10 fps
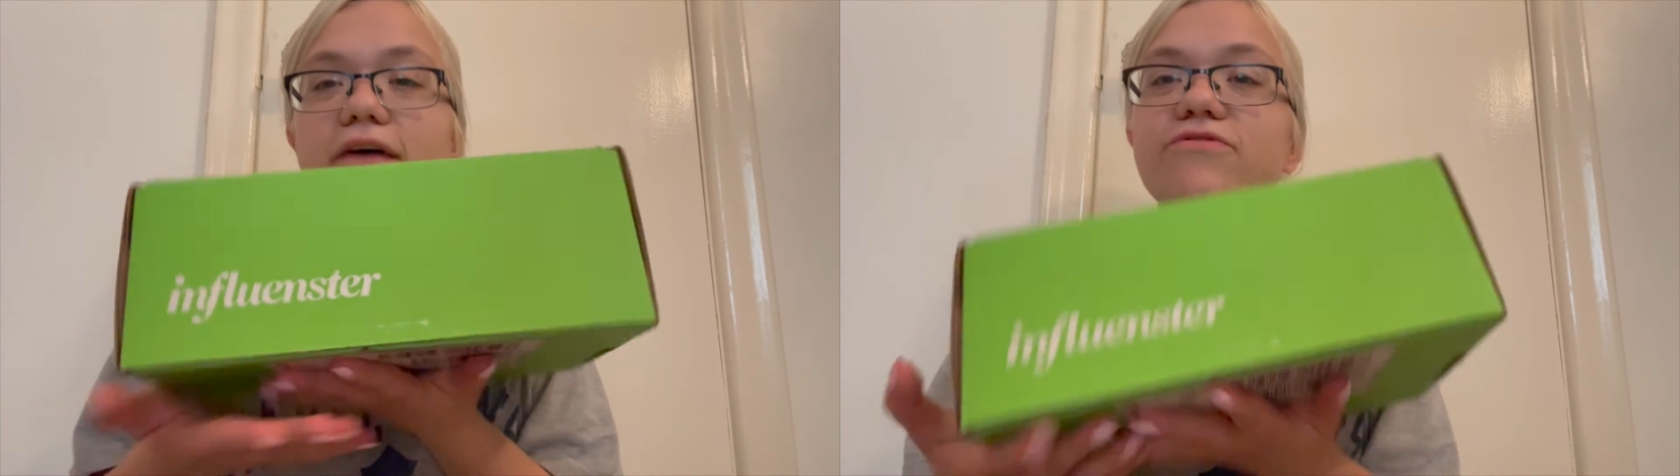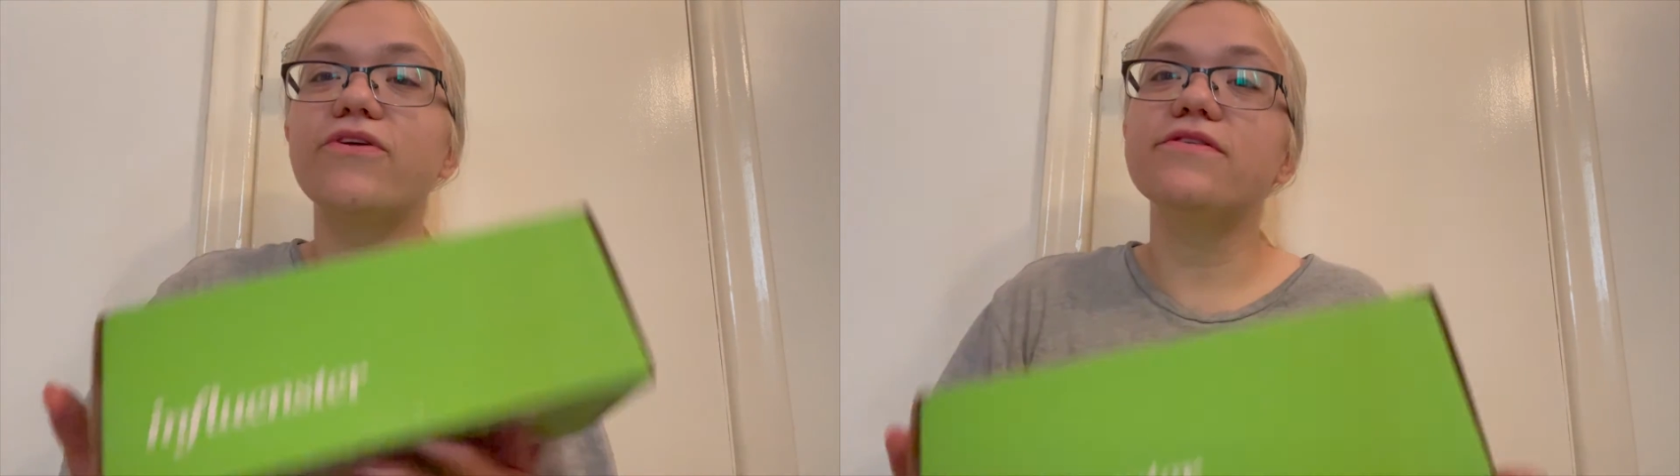
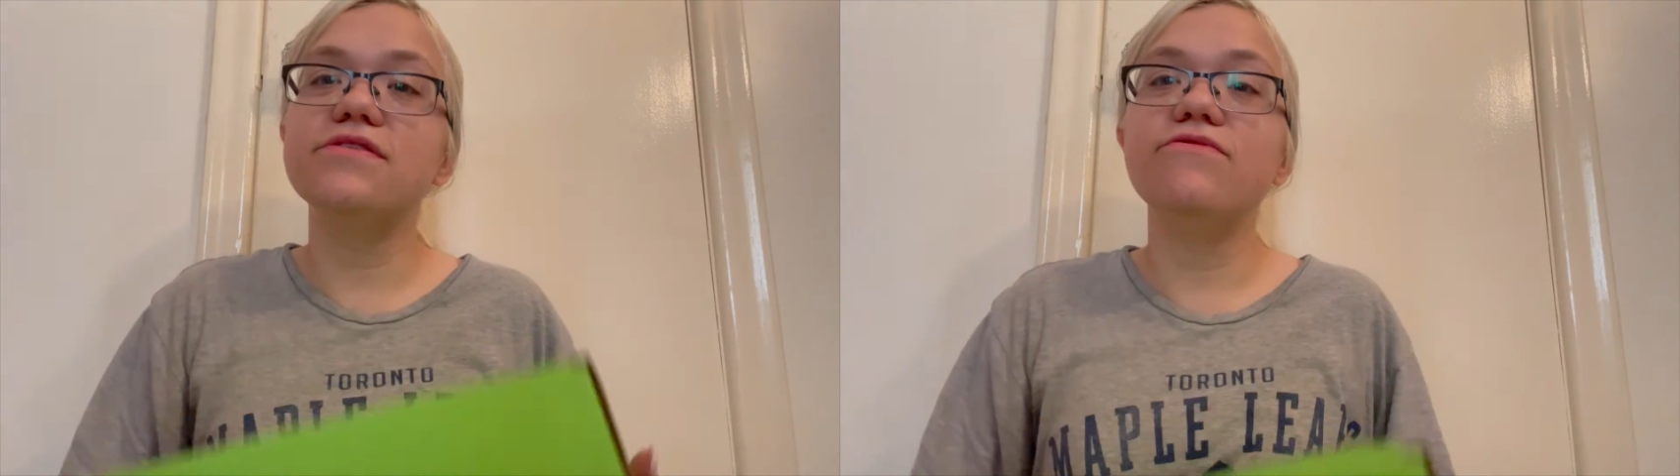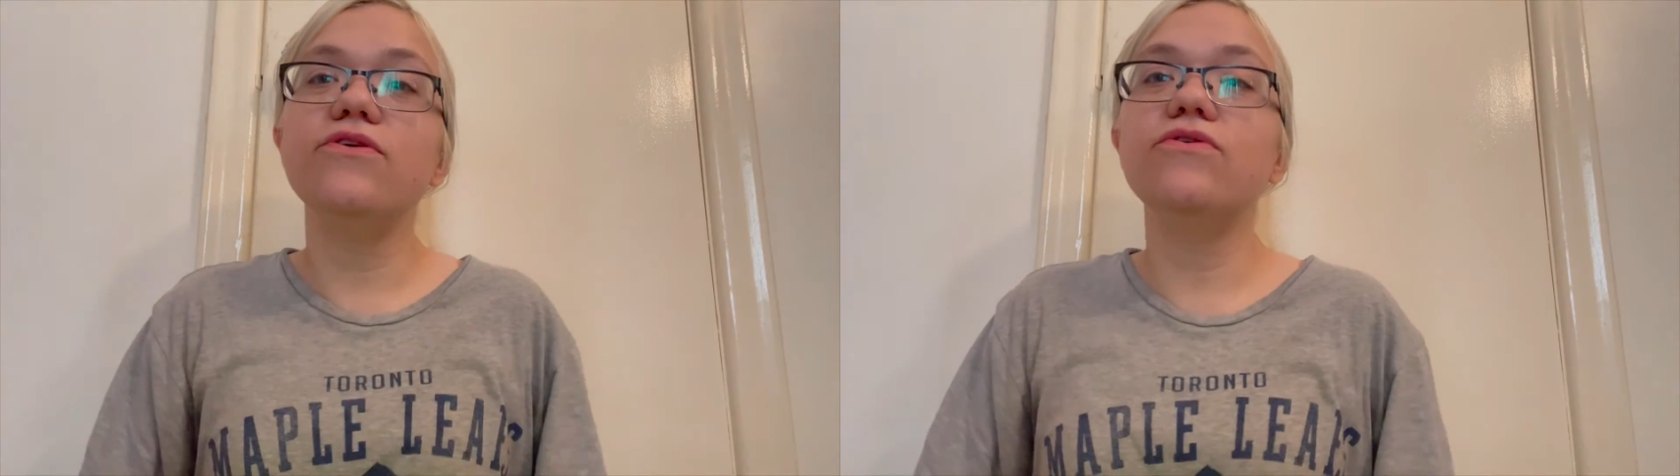for those
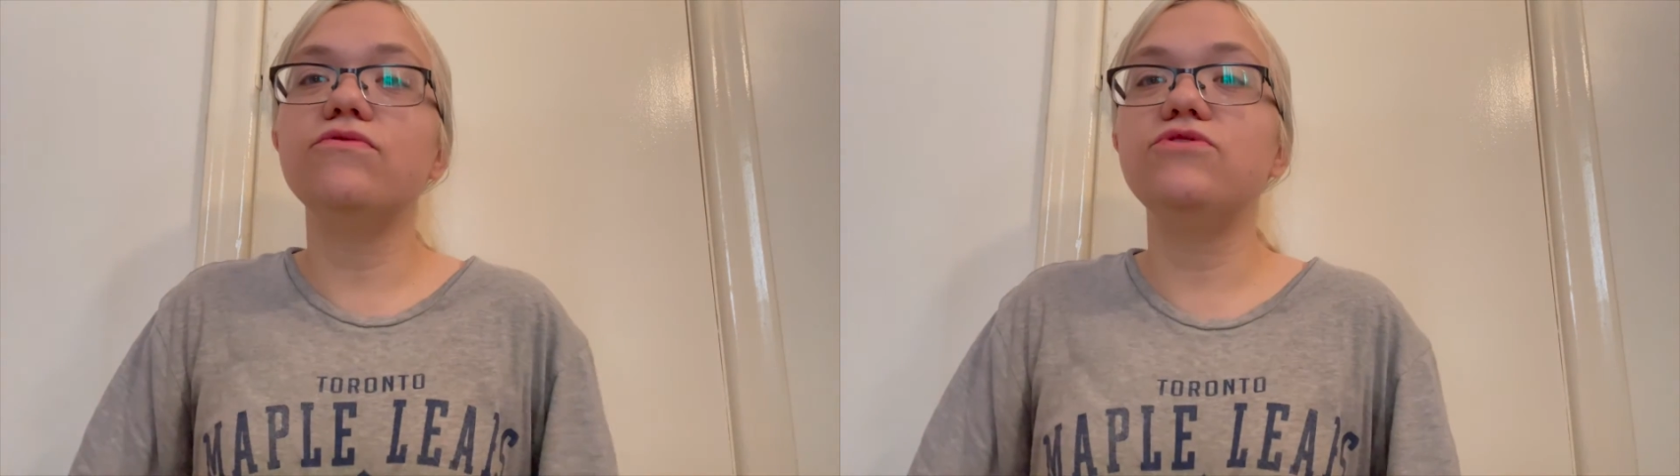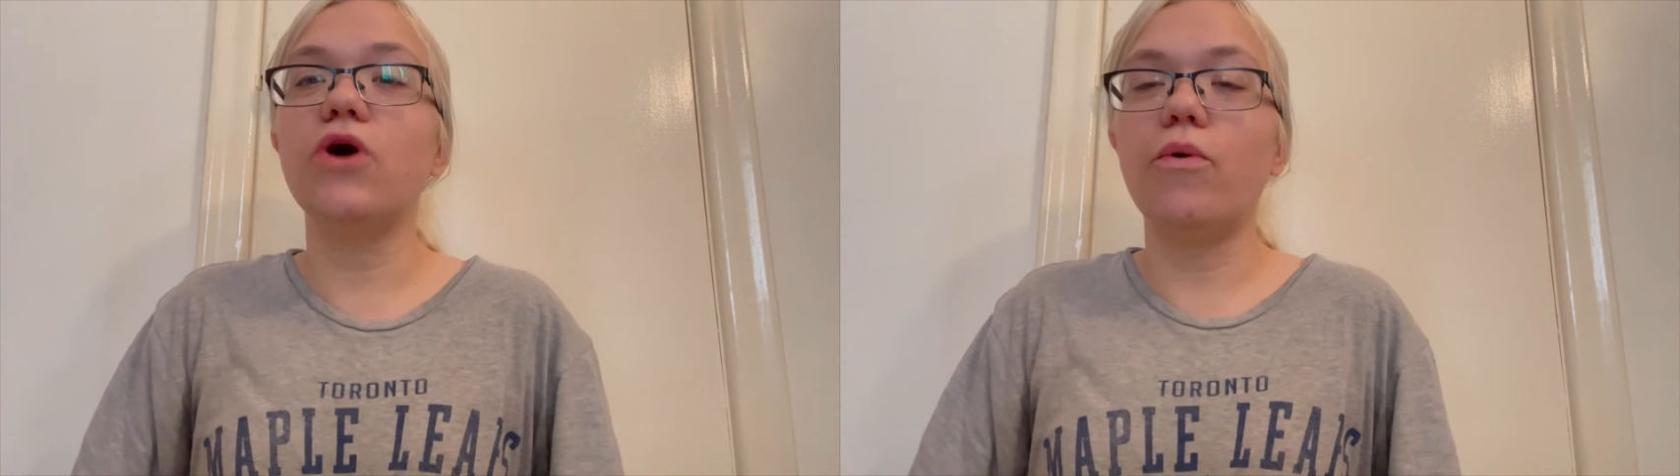of you
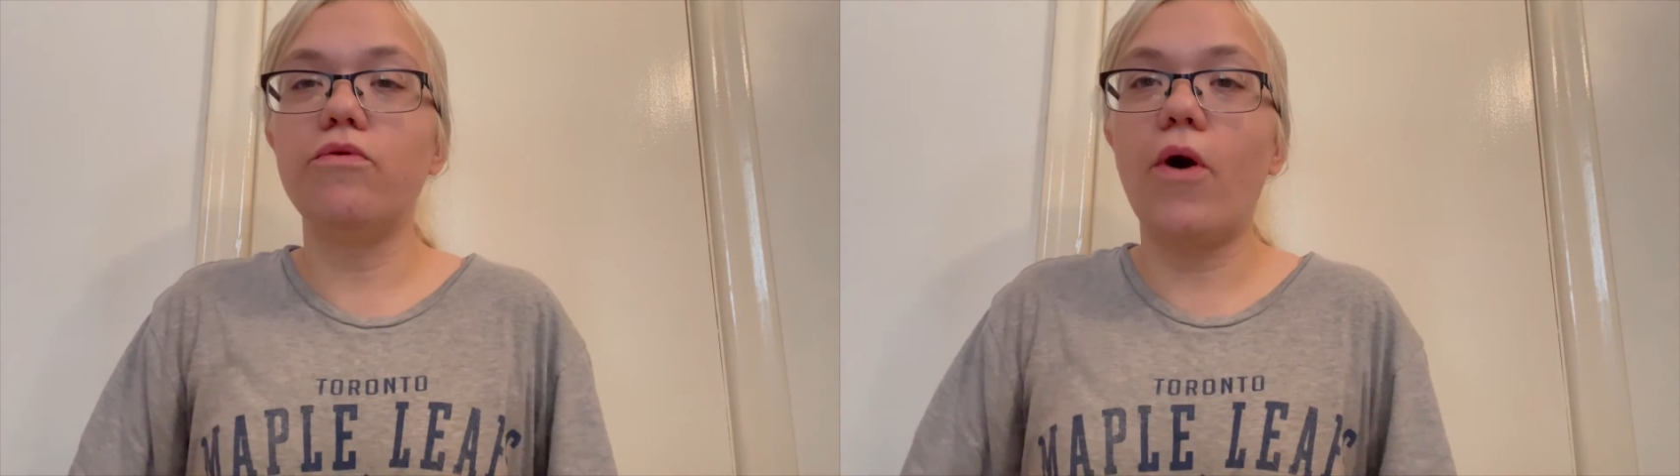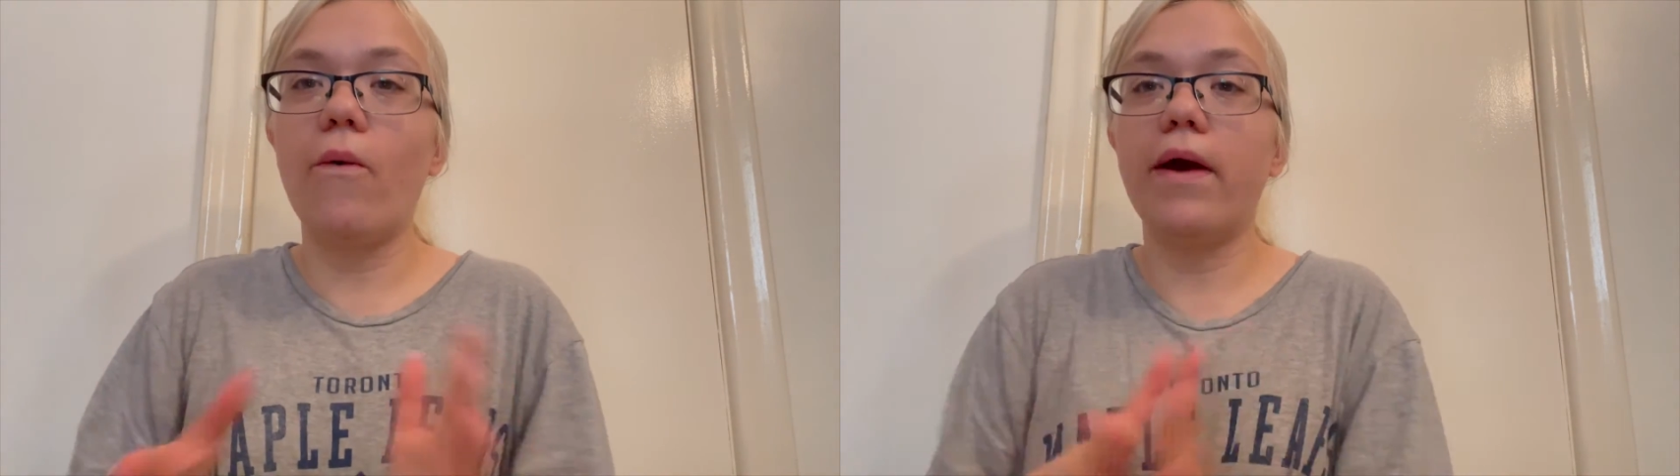who don't know,